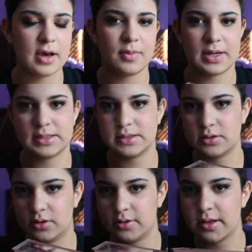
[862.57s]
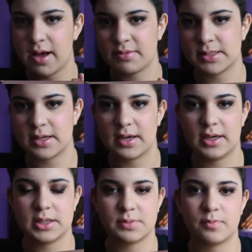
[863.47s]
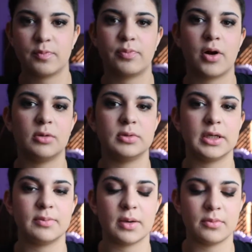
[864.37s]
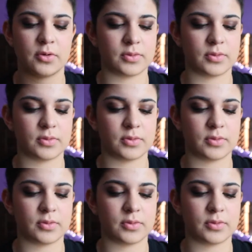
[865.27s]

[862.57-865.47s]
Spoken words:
but I still have to say it's probably my